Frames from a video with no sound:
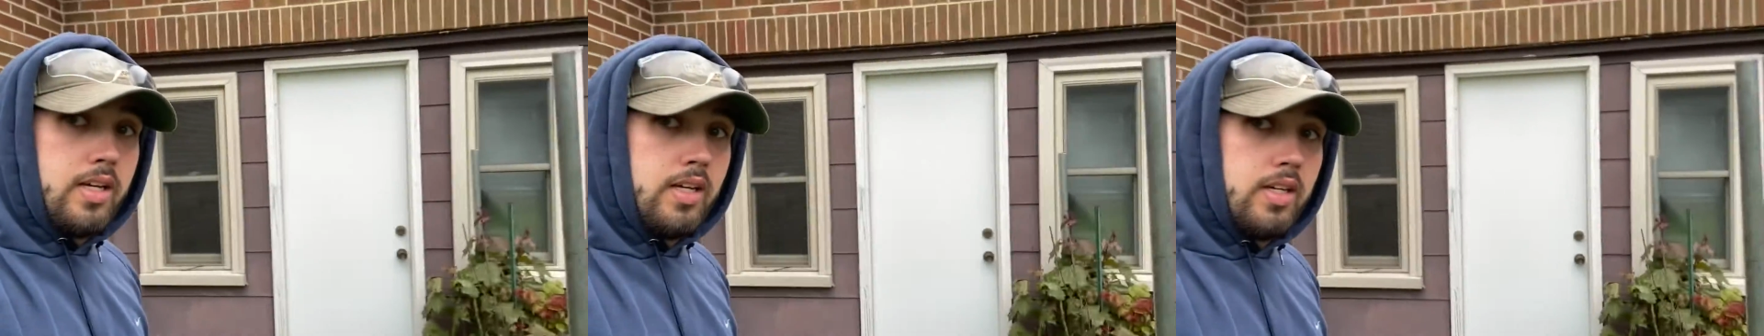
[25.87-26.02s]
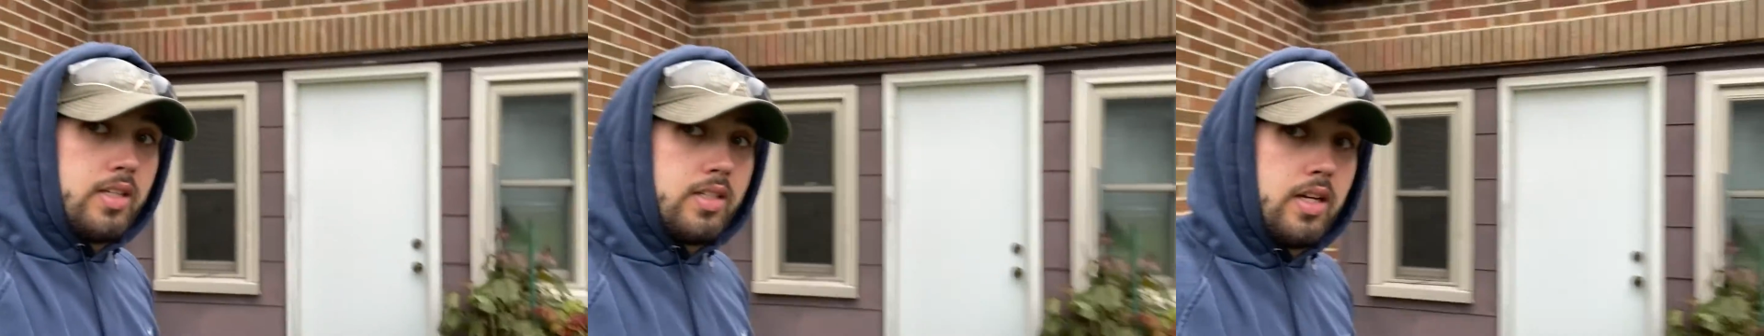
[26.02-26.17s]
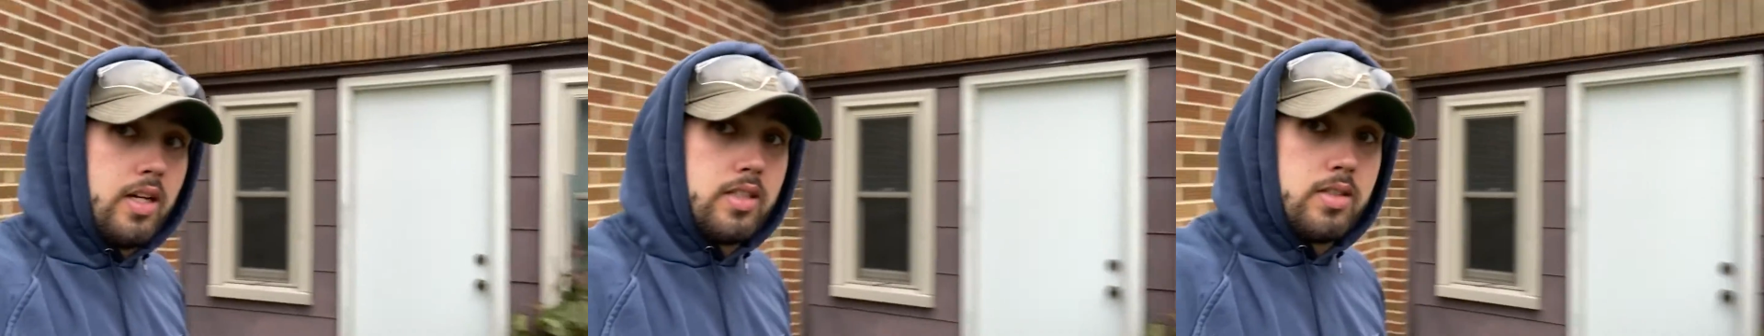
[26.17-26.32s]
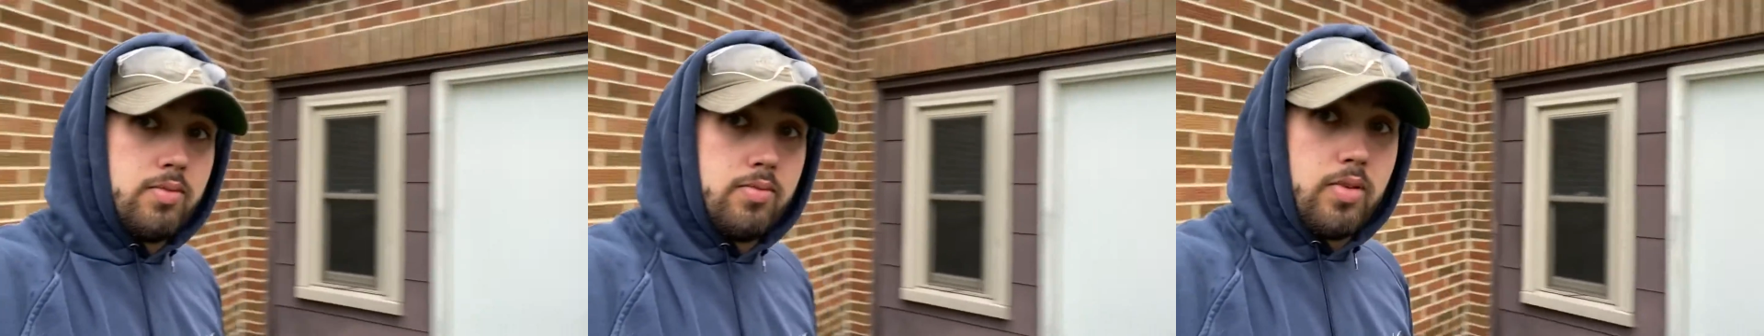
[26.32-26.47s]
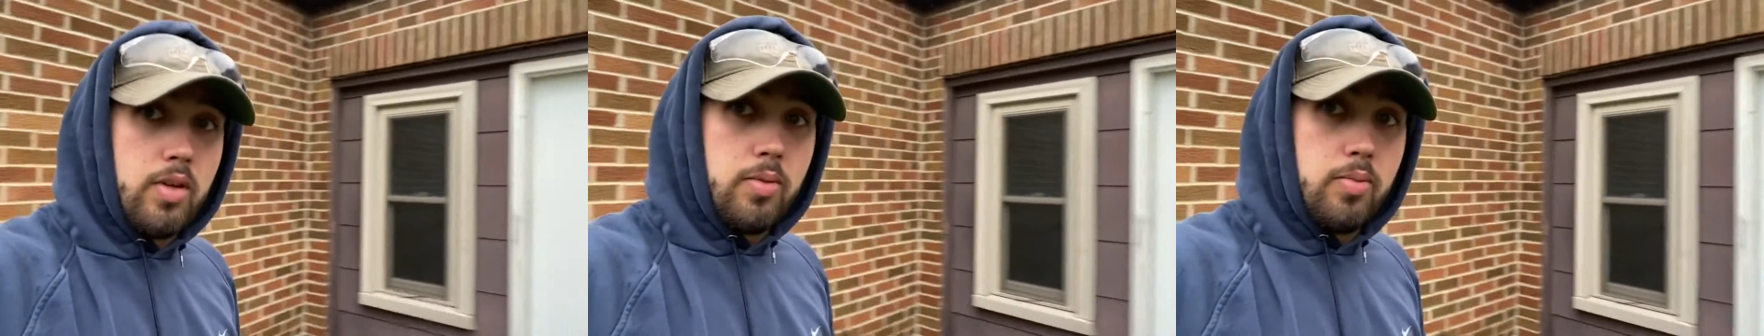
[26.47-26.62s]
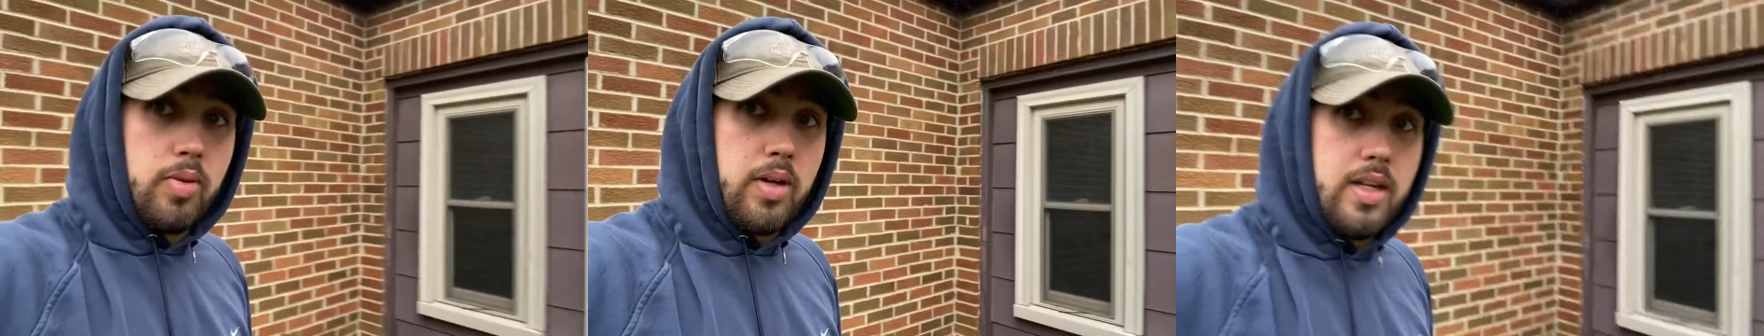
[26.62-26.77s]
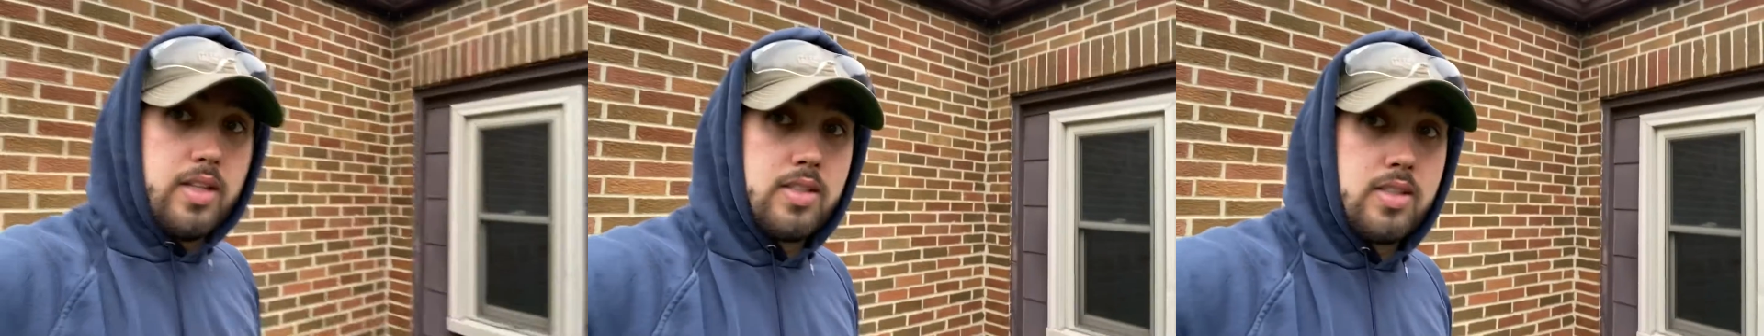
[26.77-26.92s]
Got some fun
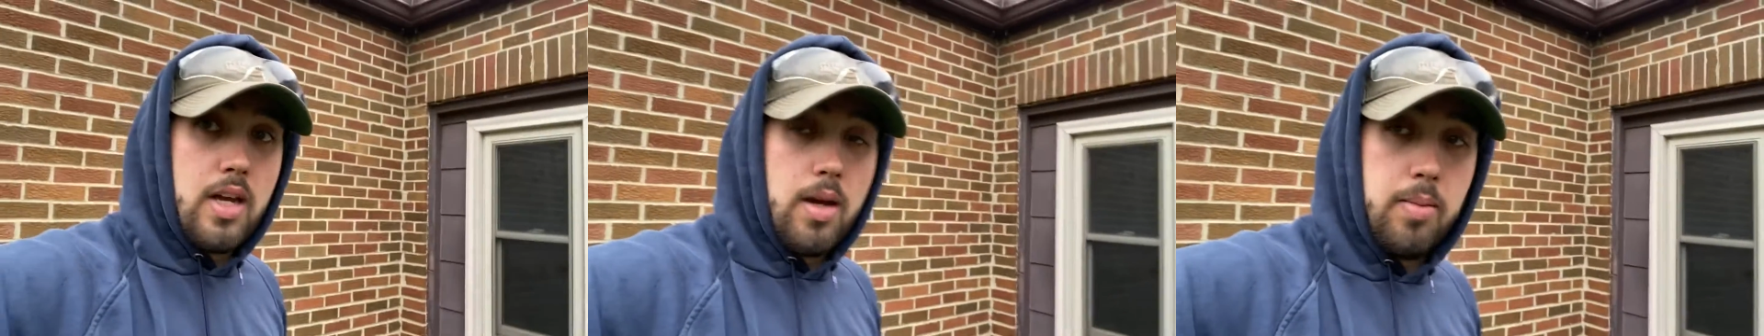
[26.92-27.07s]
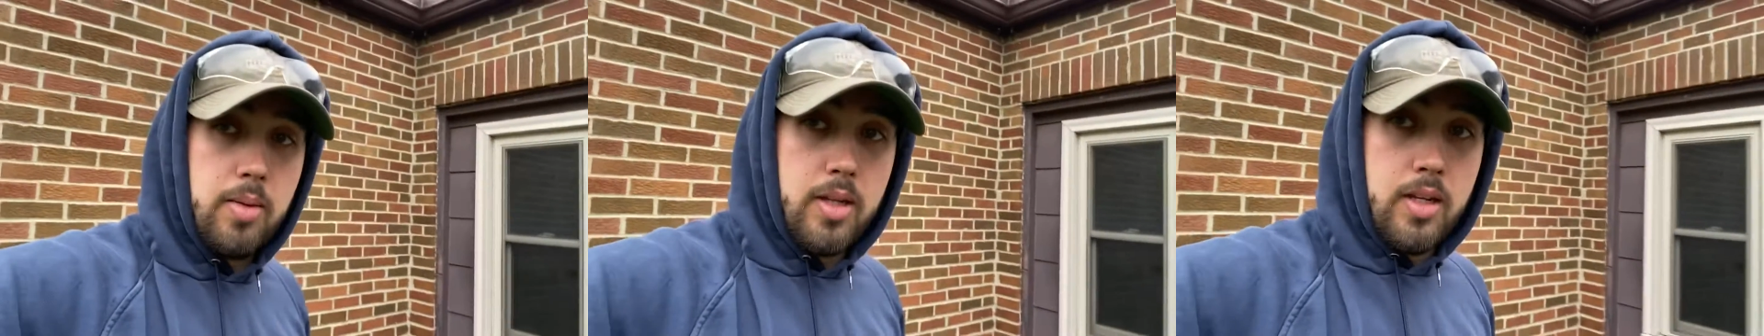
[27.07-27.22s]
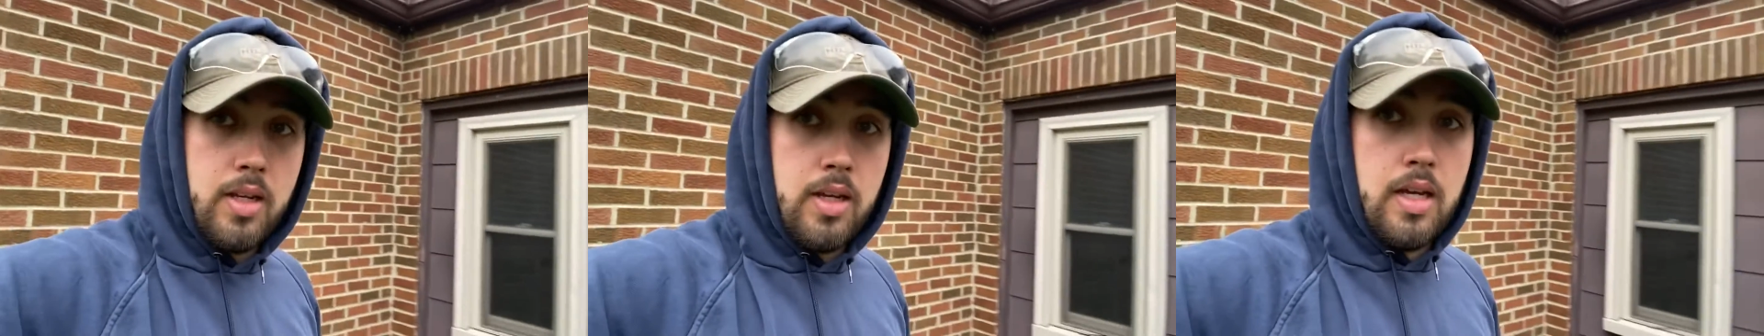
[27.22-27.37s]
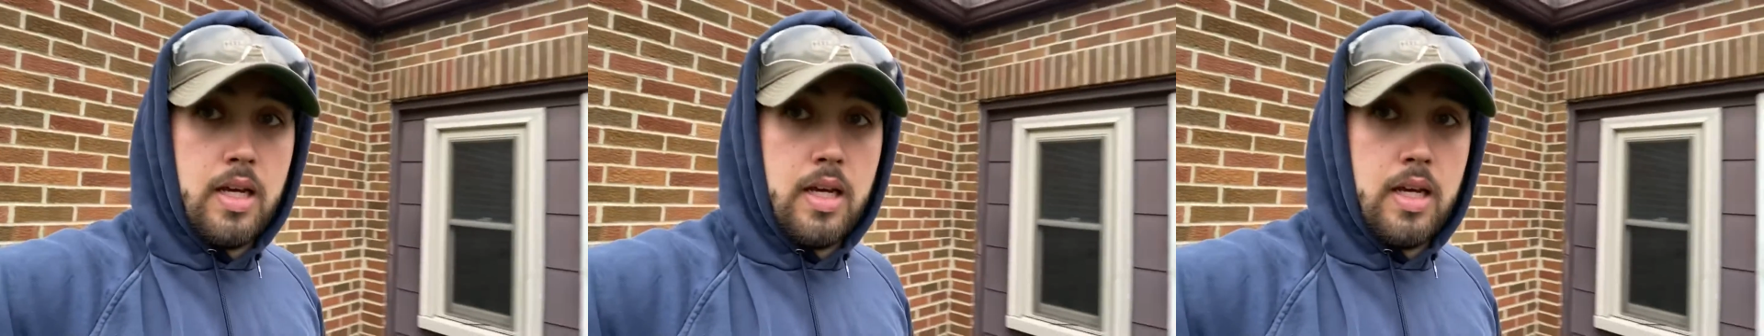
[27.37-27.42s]
plans coming.